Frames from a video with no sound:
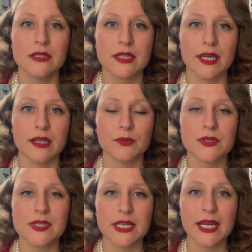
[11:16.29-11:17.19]
And we'll
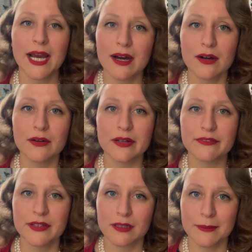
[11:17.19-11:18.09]
see how I
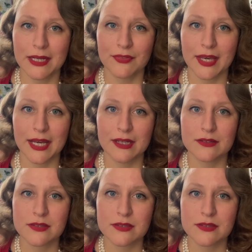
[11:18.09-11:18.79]
feel about that.